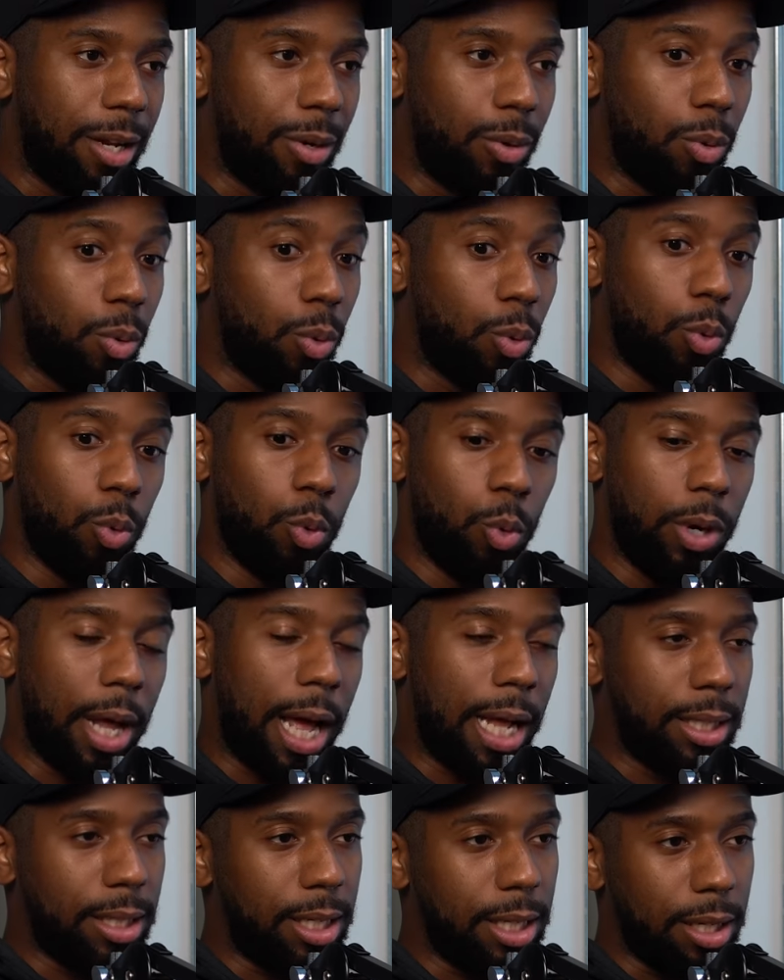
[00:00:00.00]
then all
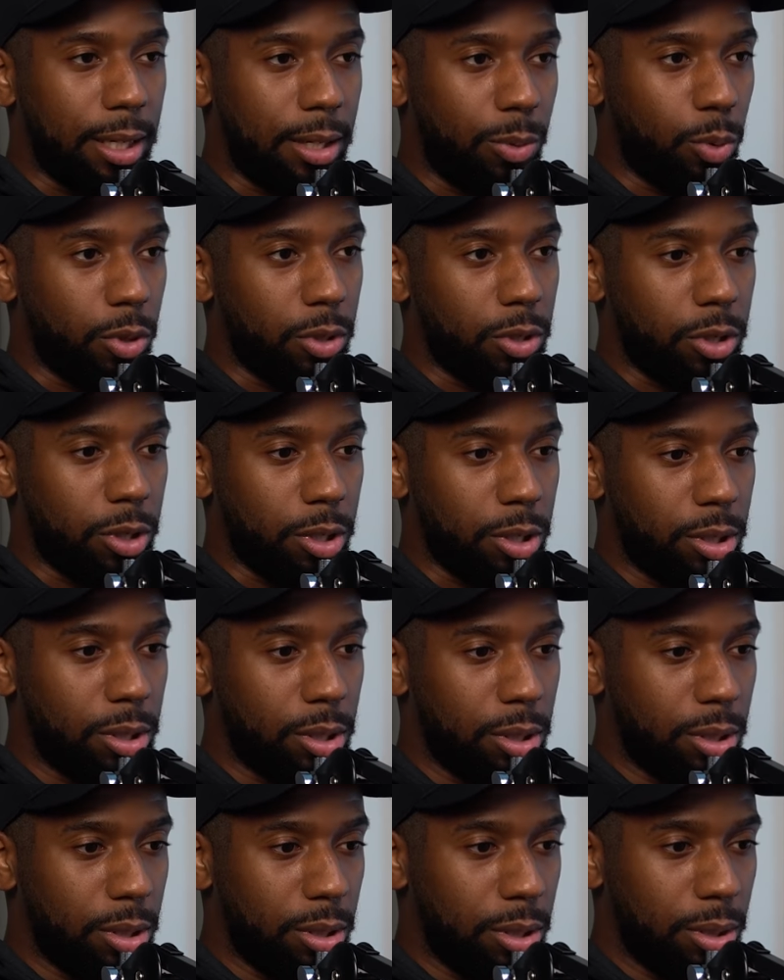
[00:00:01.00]
that did was
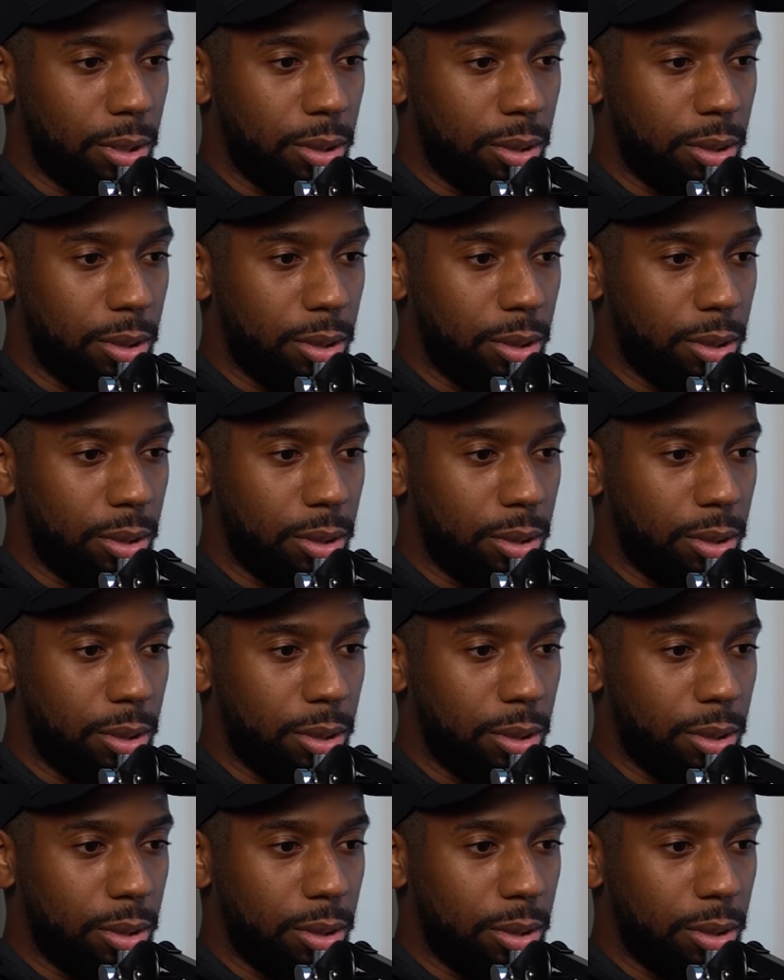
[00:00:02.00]
just